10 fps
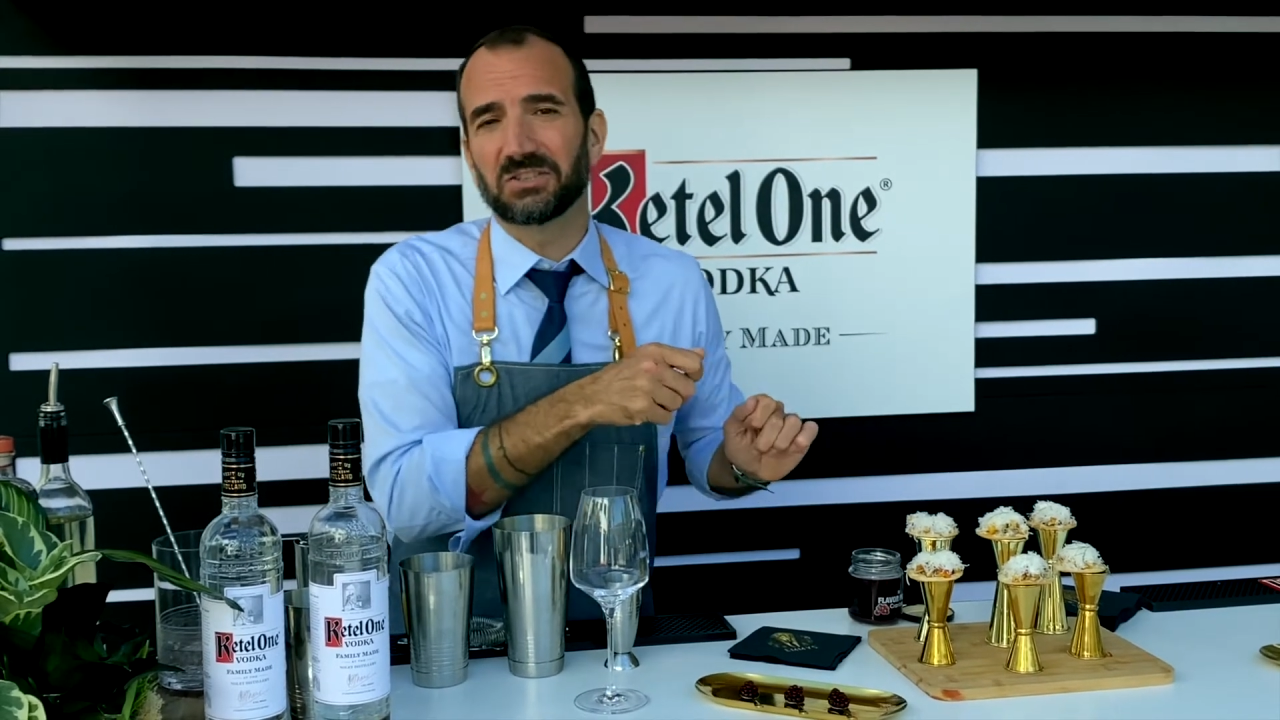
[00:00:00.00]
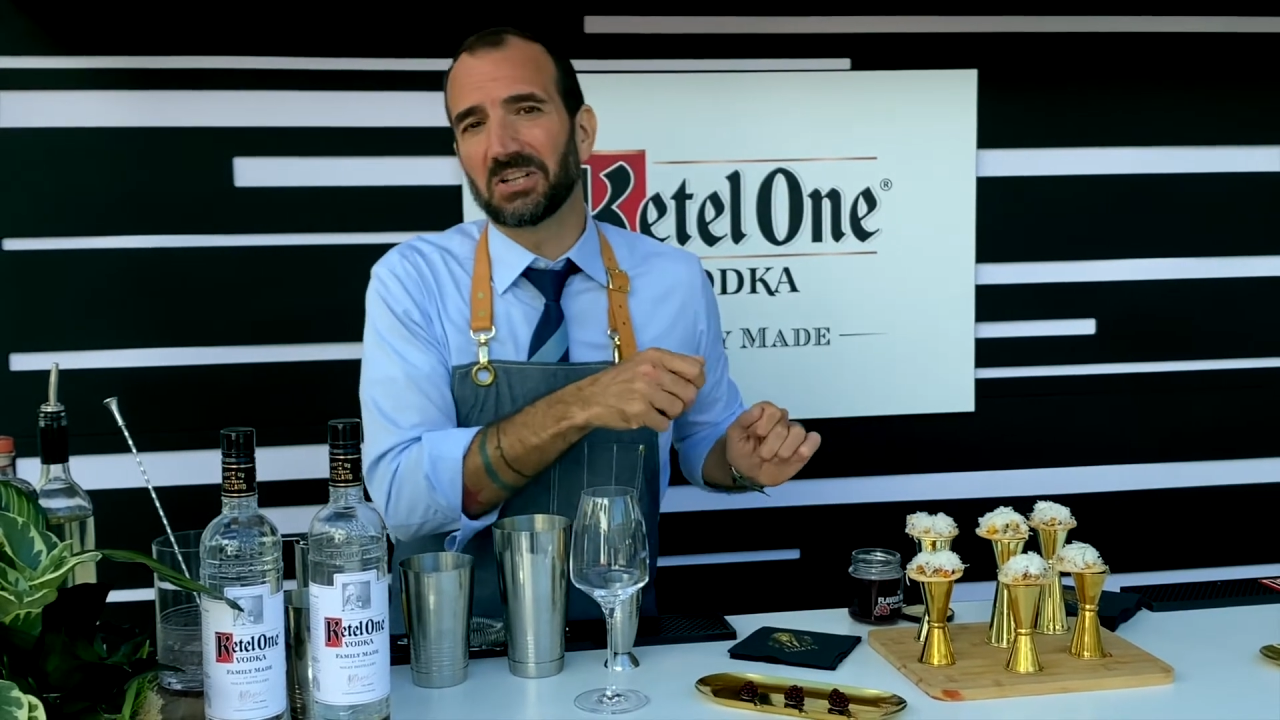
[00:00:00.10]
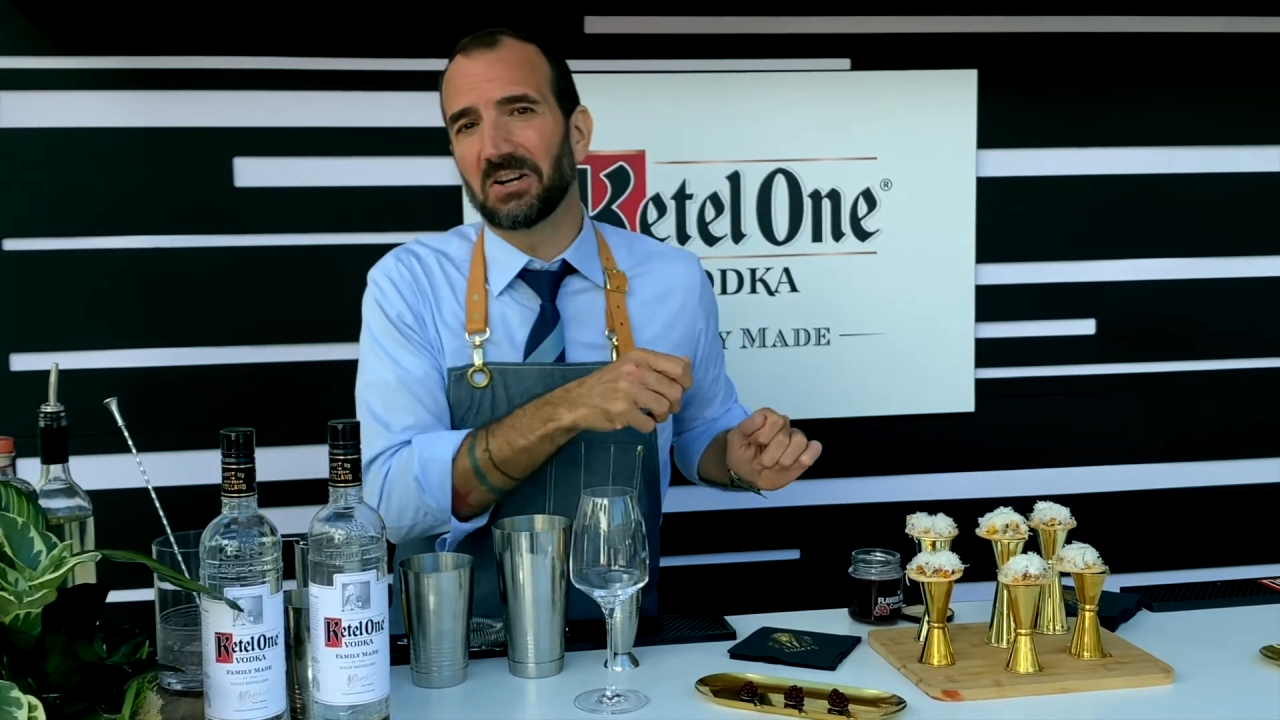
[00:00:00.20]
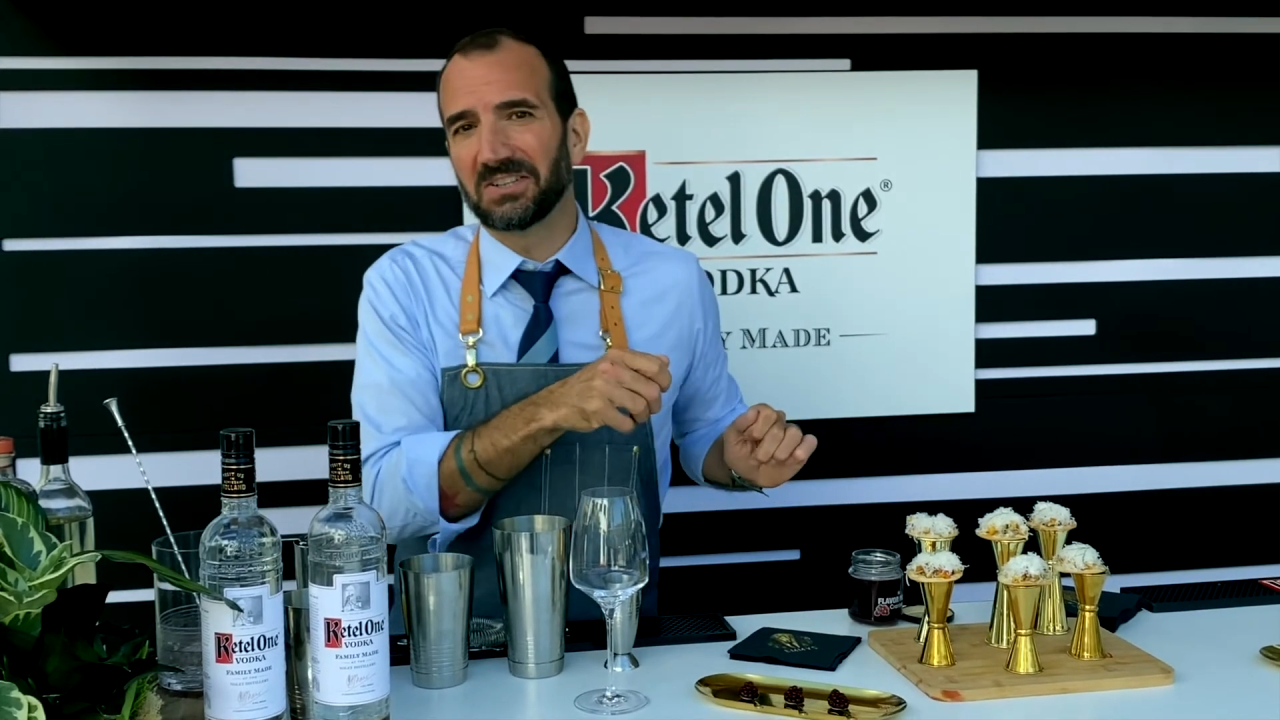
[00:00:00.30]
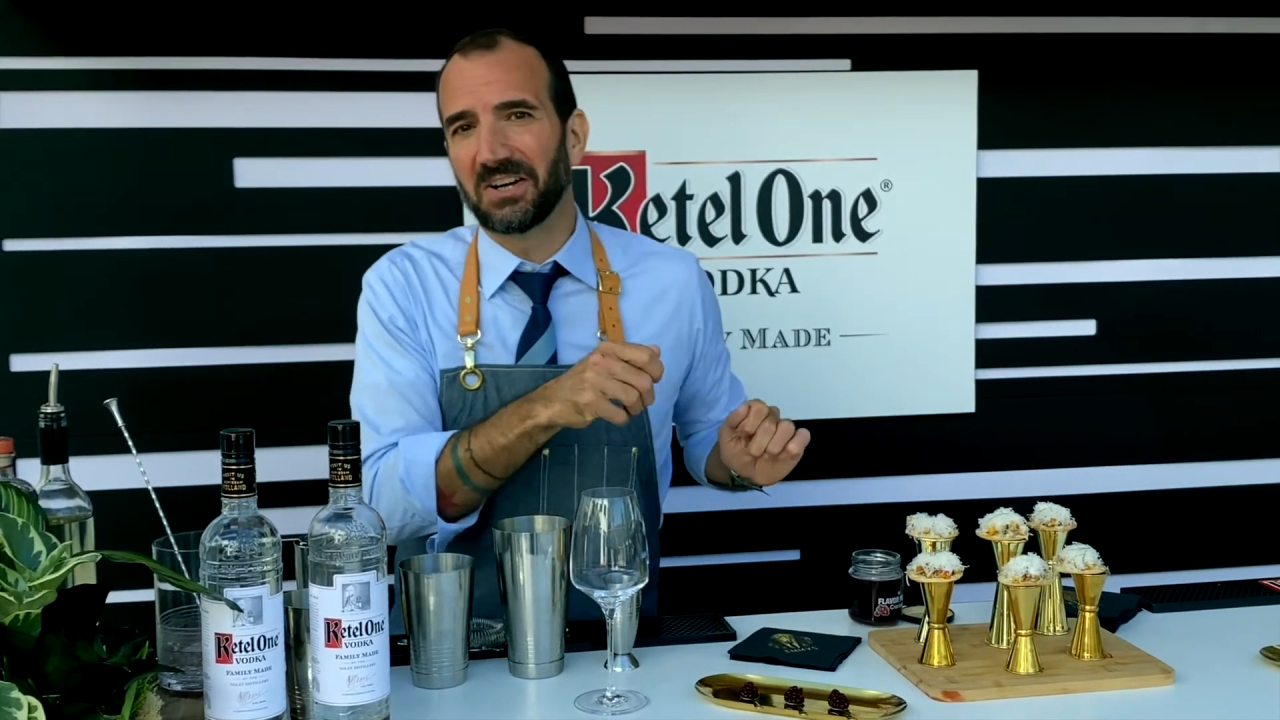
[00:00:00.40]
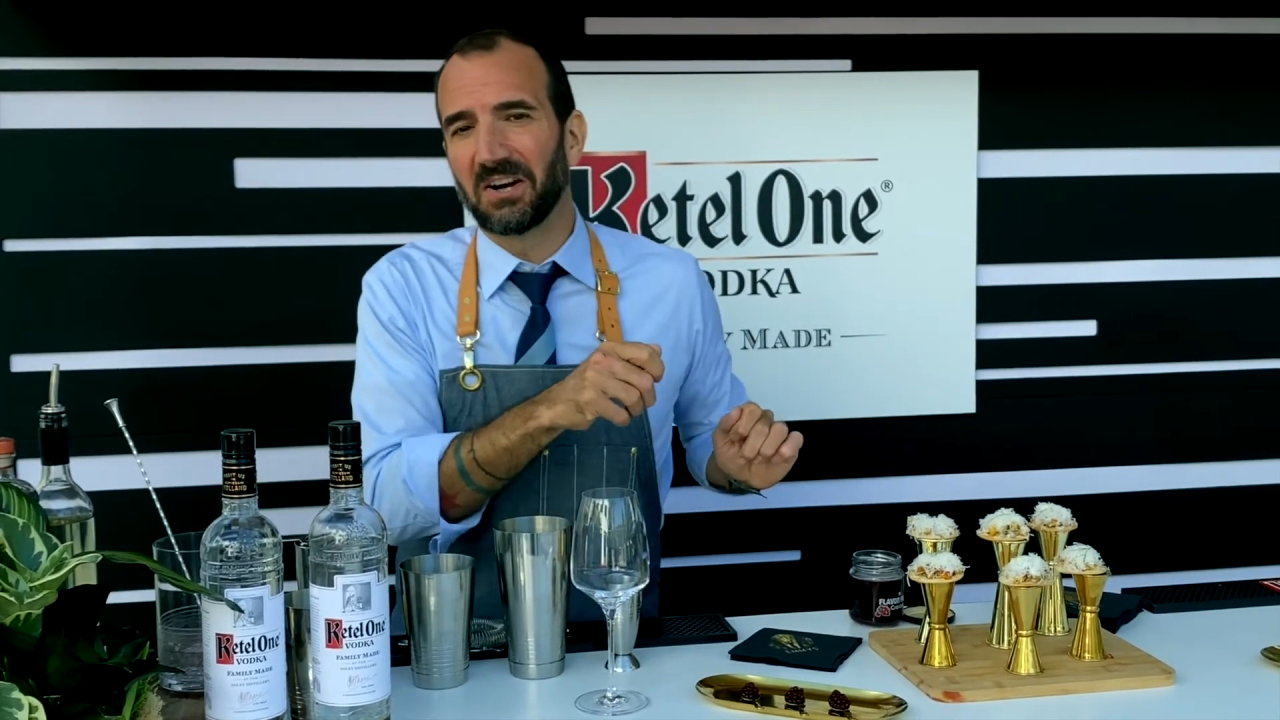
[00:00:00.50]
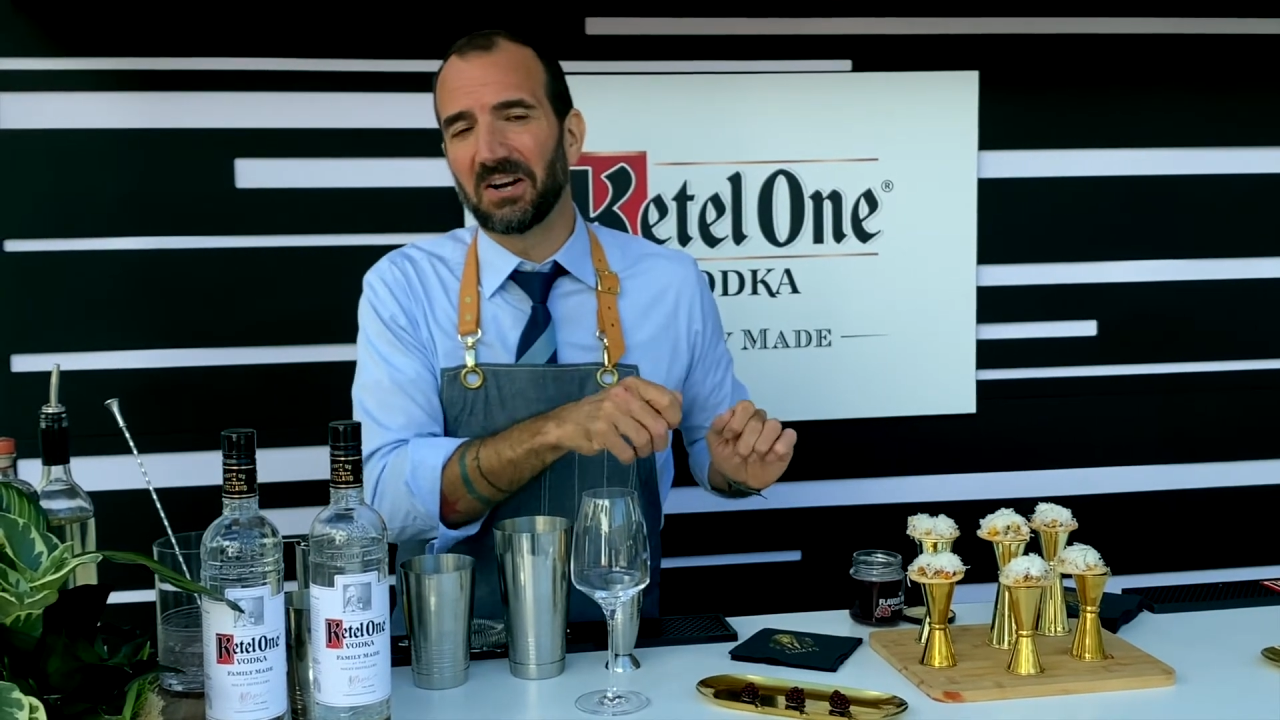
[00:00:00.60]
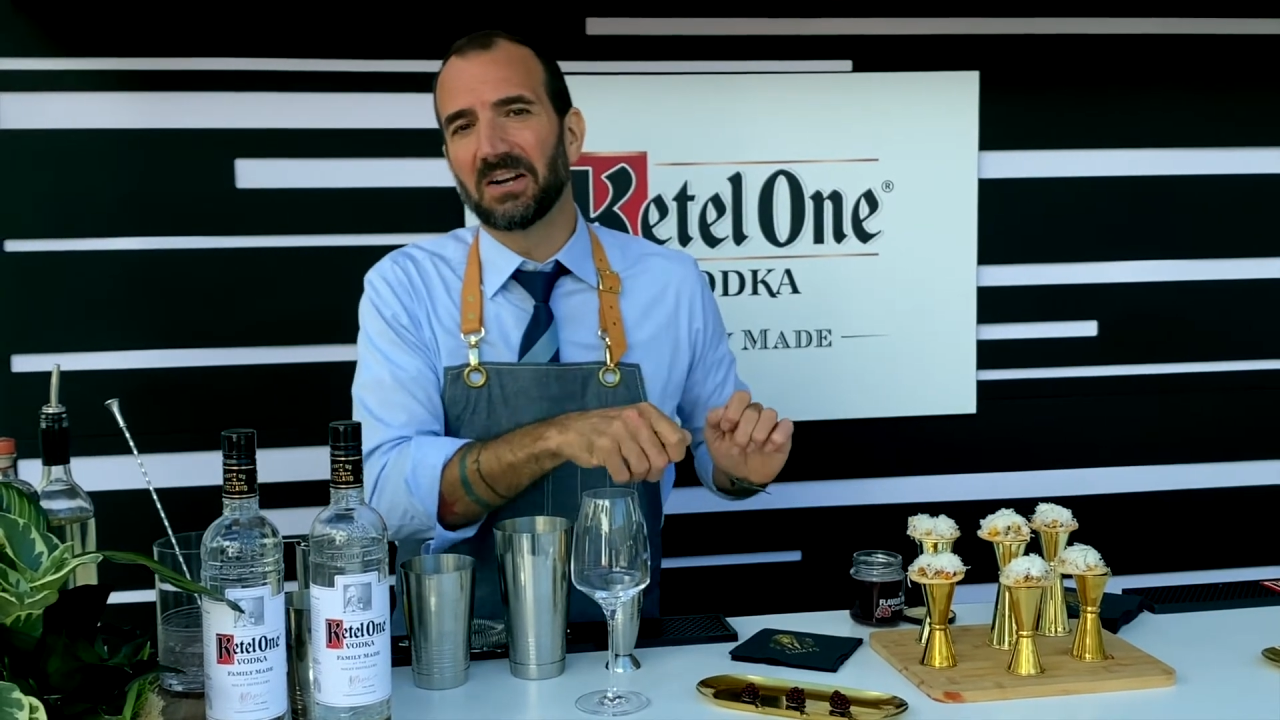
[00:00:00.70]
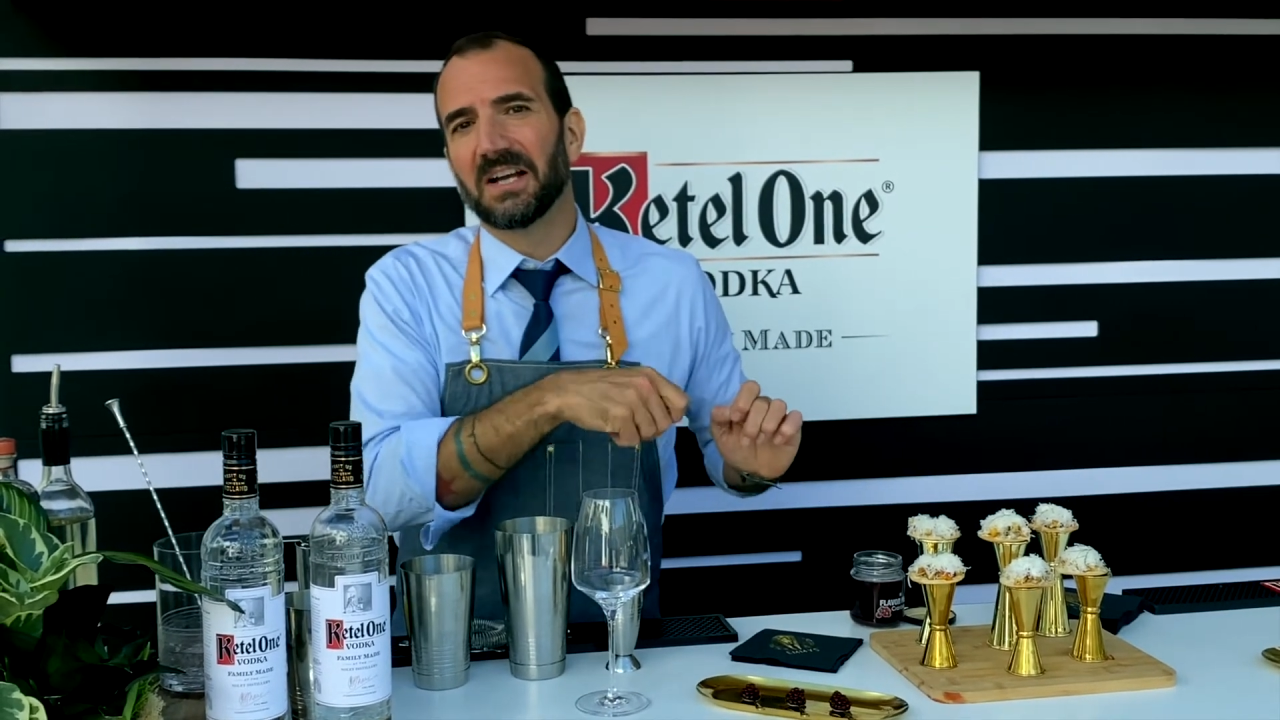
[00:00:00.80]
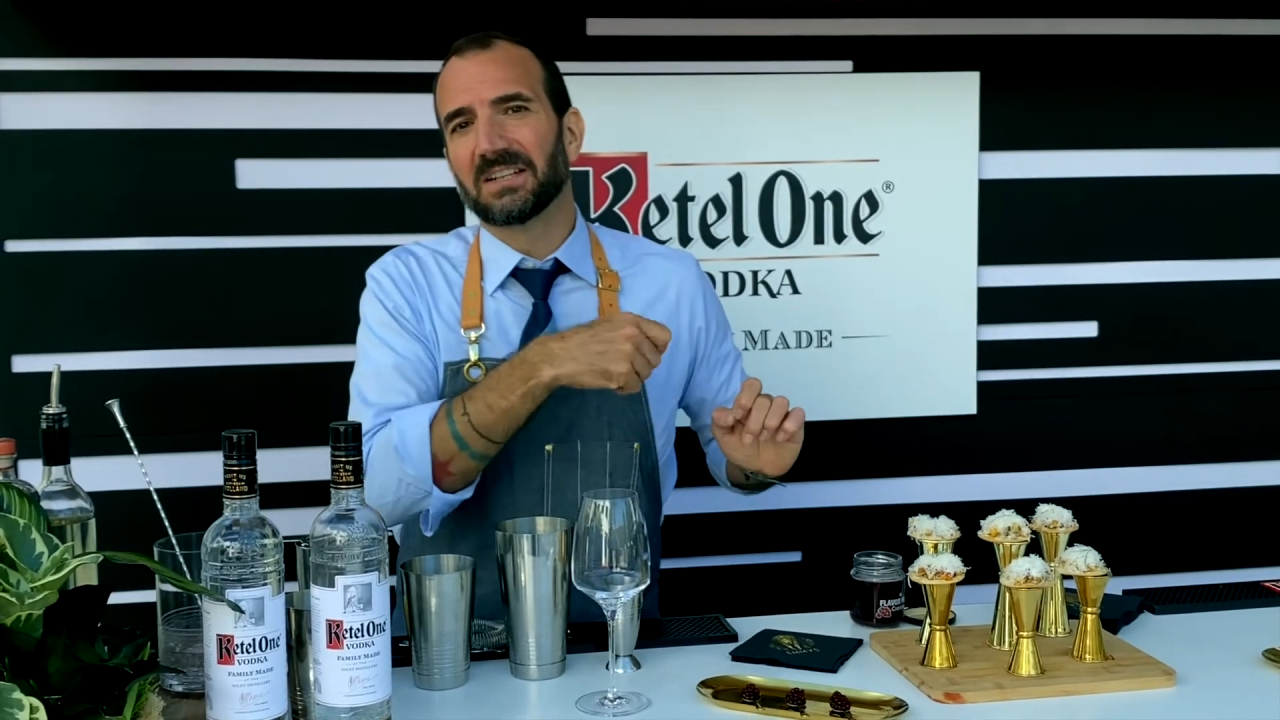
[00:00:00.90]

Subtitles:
tartare